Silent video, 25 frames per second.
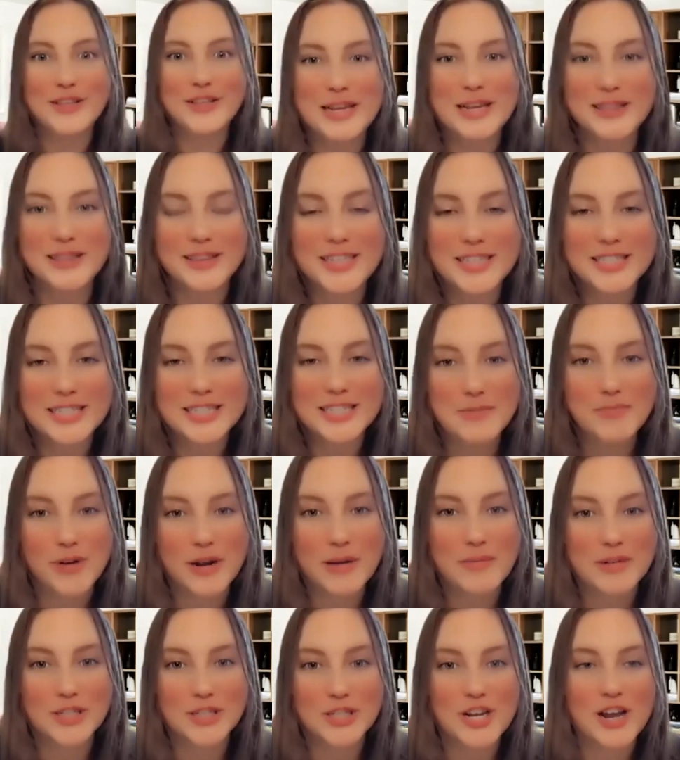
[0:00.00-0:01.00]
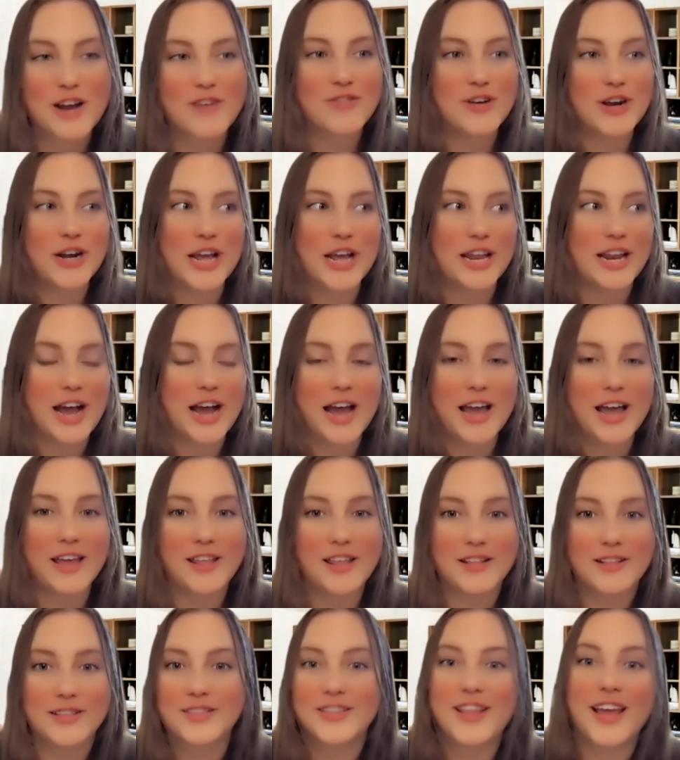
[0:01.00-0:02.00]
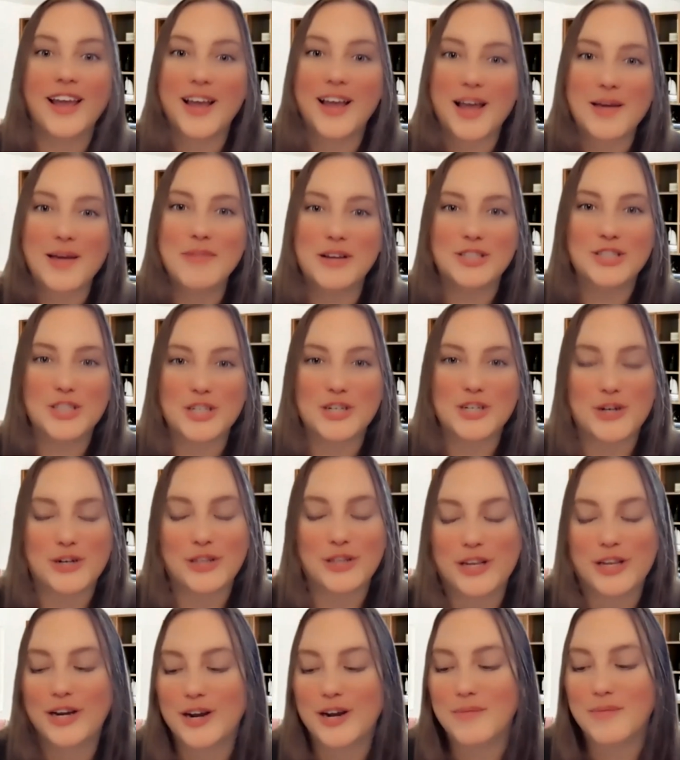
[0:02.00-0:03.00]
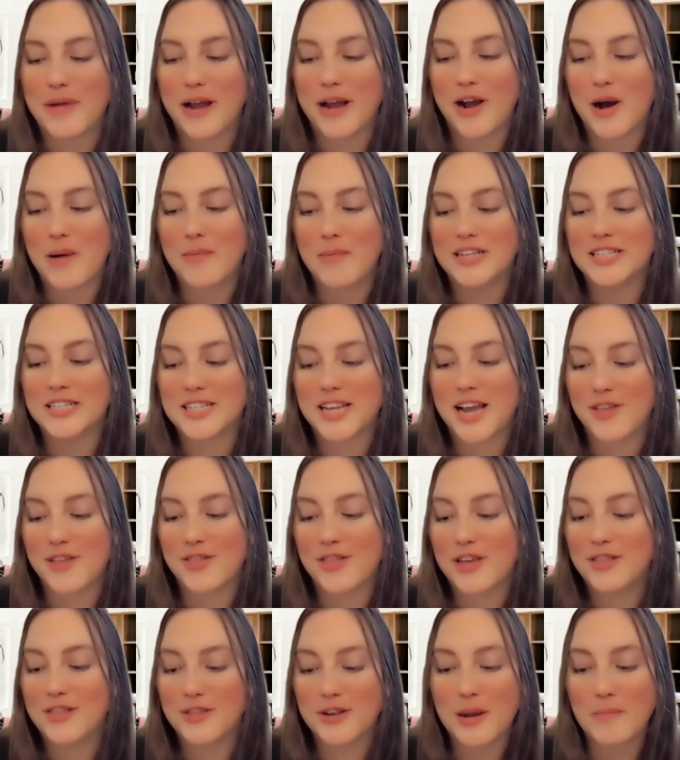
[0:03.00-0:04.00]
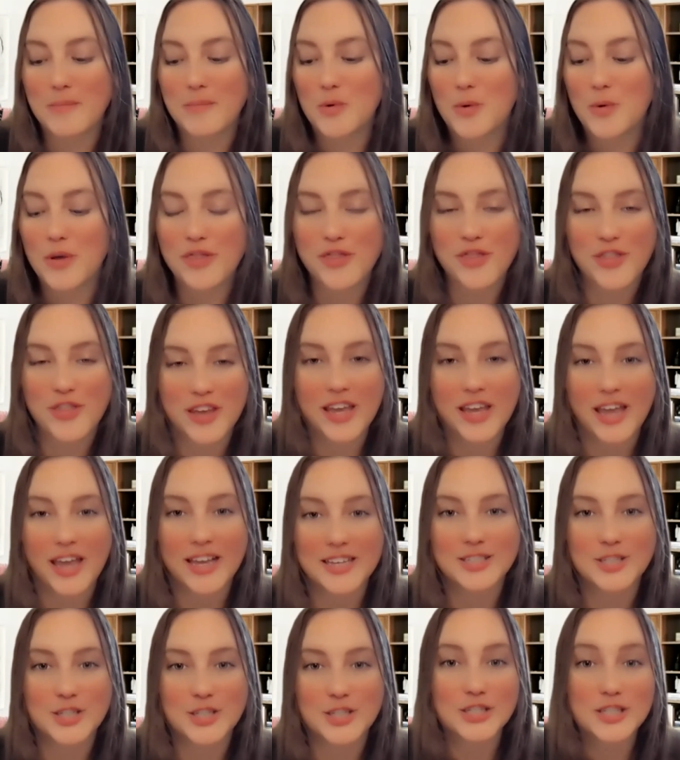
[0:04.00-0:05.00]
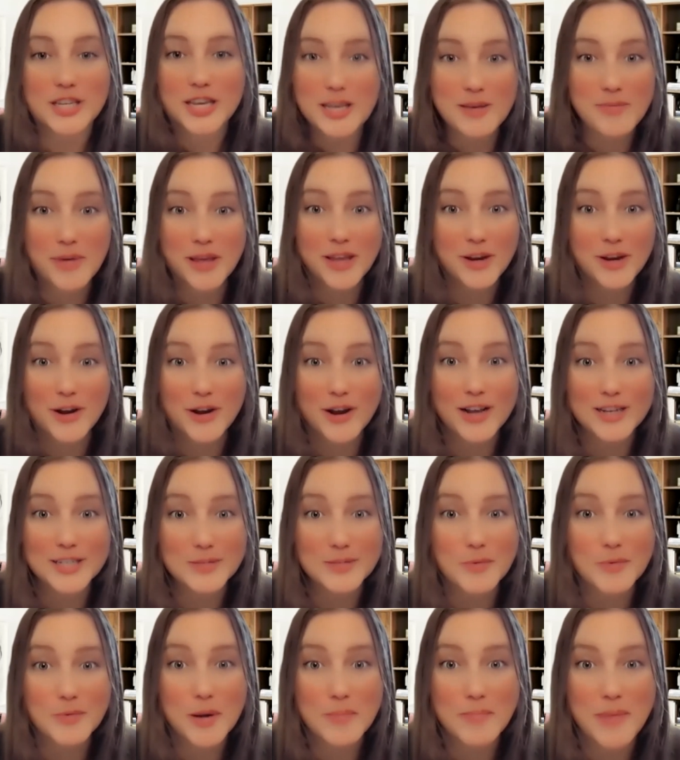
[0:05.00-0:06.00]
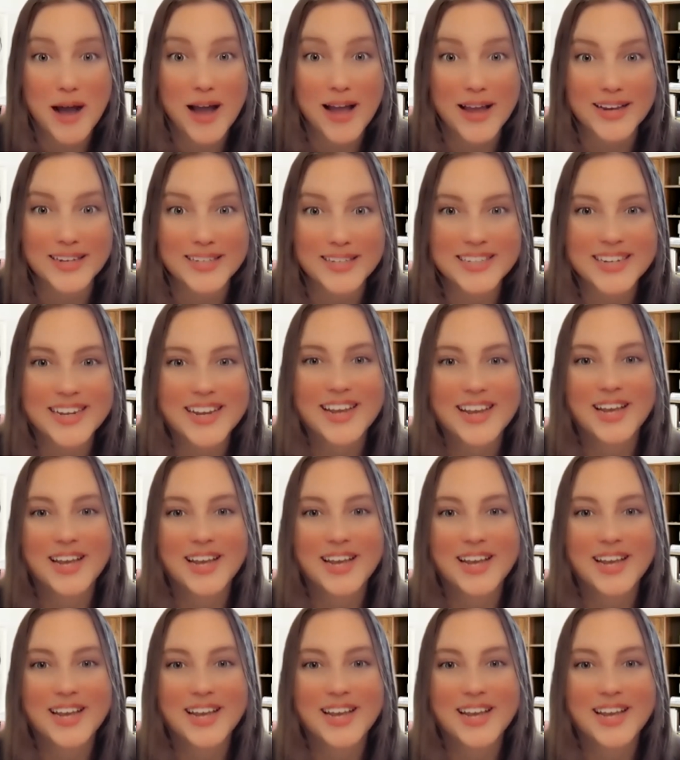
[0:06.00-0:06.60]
Lindsay pretty much covered it. Like I mentioned earlier in my comments, I think the number one thing is just keeping your customer in mind.